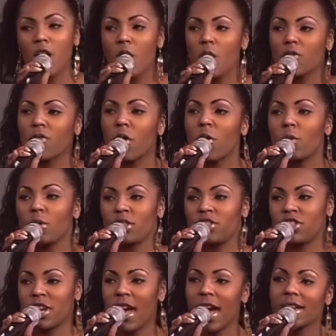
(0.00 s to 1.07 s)
co-wrote
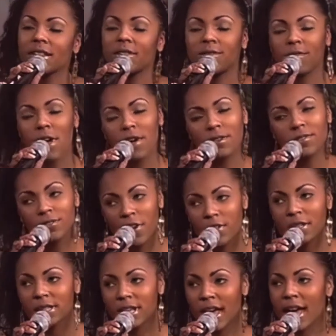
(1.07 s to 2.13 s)
with Ja at the very,
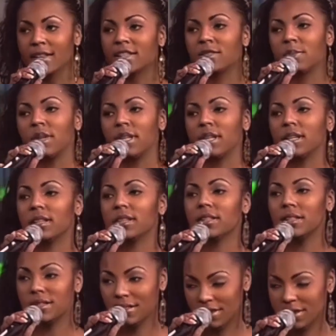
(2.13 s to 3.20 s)
very last minute.
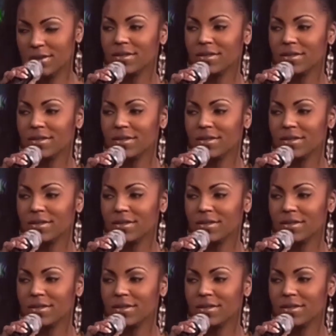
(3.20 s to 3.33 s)
Okay. So.